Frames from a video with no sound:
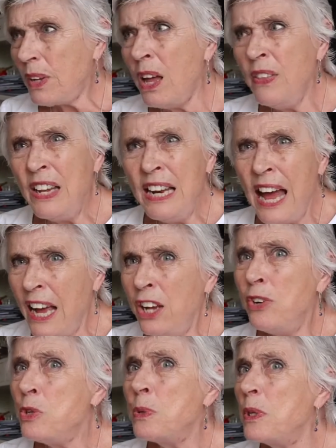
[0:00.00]
And the
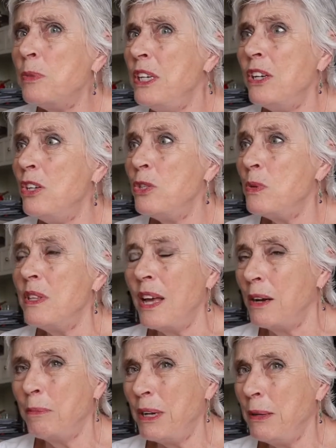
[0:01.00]
language that we use with
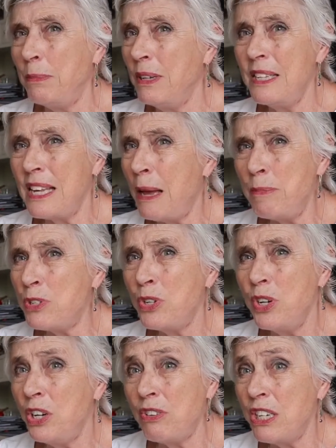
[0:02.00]
young people is
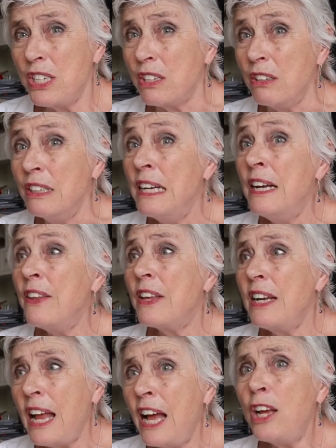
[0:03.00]
absolutely critical.
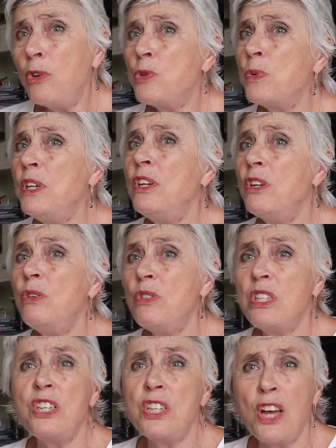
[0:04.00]
The language we use
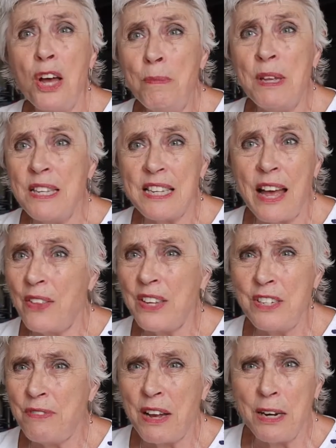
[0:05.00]
determines how they
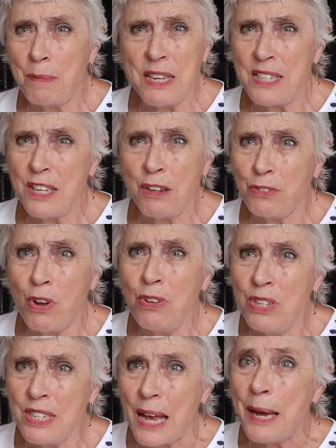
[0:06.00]
develop their
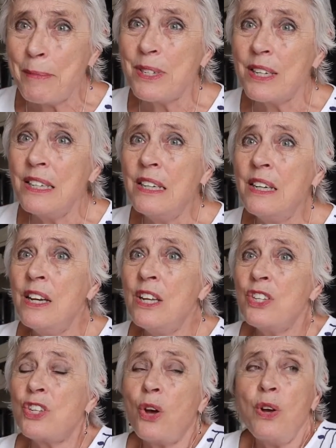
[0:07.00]
self-concept.
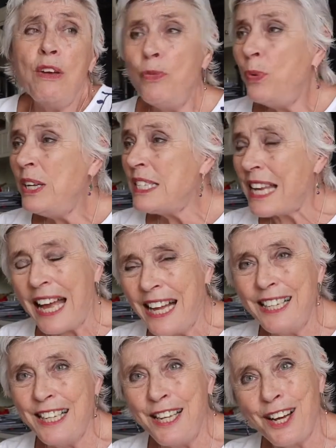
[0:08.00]
So if we
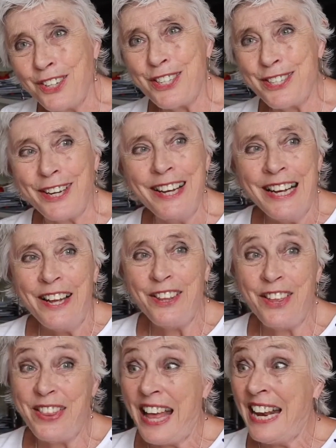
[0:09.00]
tell a youngster
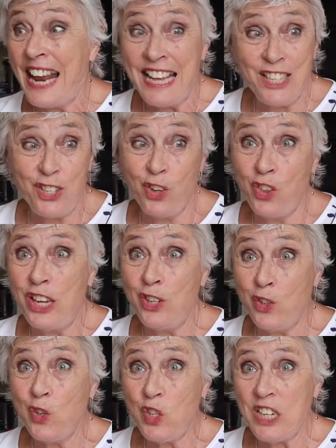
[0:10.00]
that they're lazy or they're
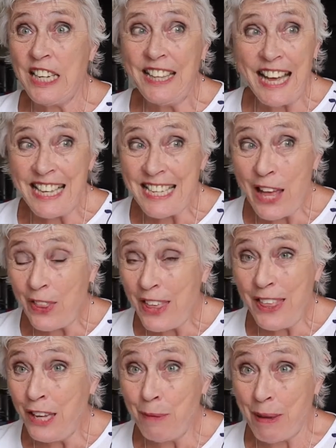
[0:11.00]
naughty, that's how they
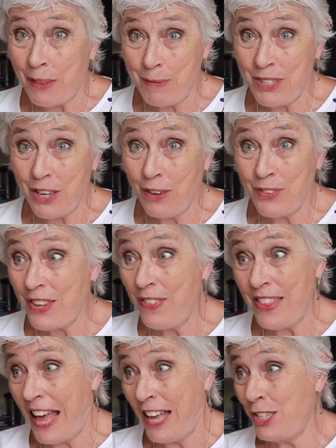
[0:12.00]
think about themselves,
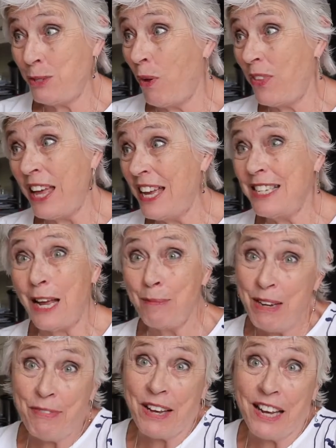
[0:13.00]
and that's what they end up
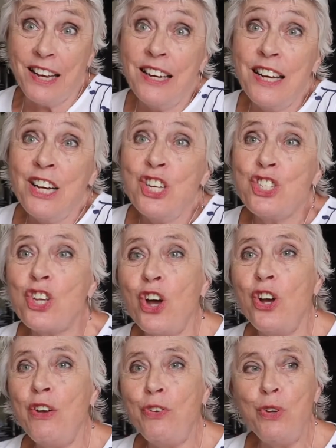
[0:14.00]
living.
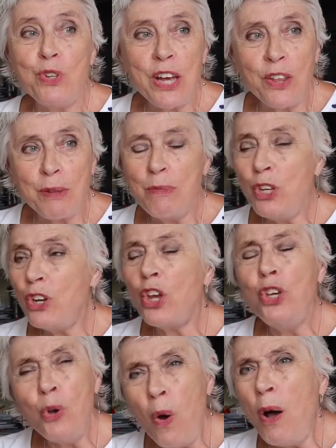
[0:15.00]
So if you tell them, you know,
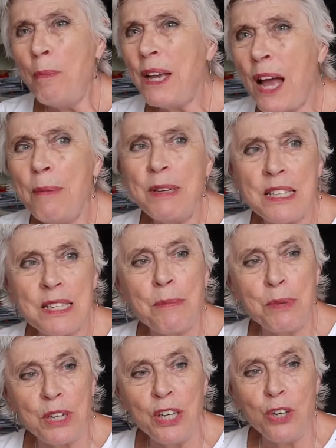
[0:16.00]
"You are becoming
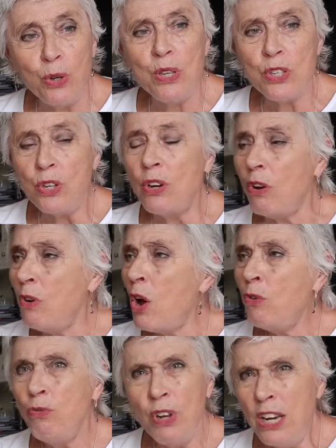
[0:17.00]
somebody who is, you know,
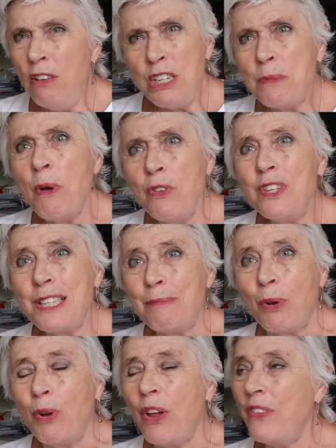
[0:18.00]
really
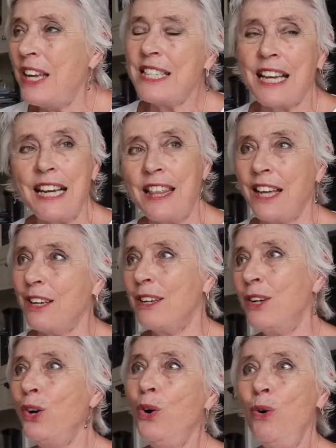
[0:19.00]
responsible," and they suddenly think,
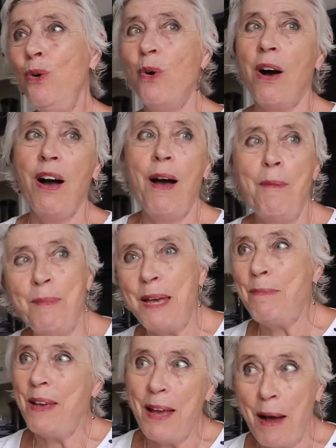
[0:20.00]
"Oh,
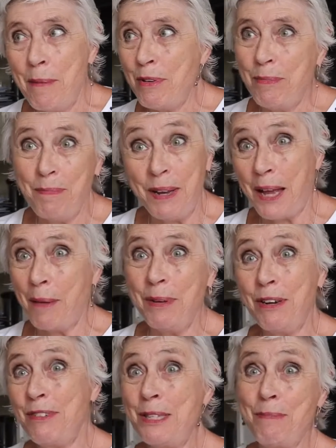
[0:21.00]
maybe I'm
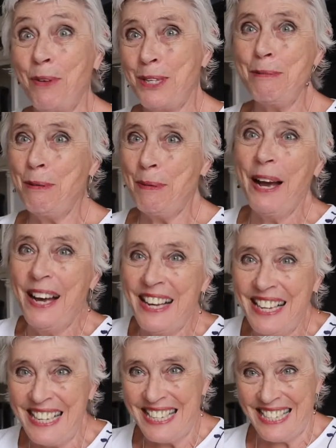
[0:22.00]
becoming a responsible
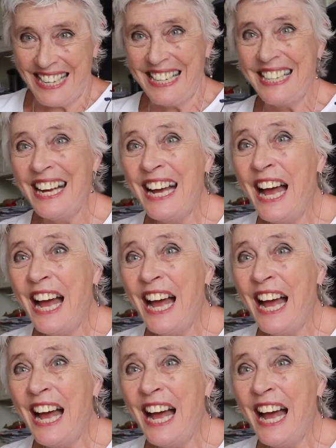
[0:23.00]
person."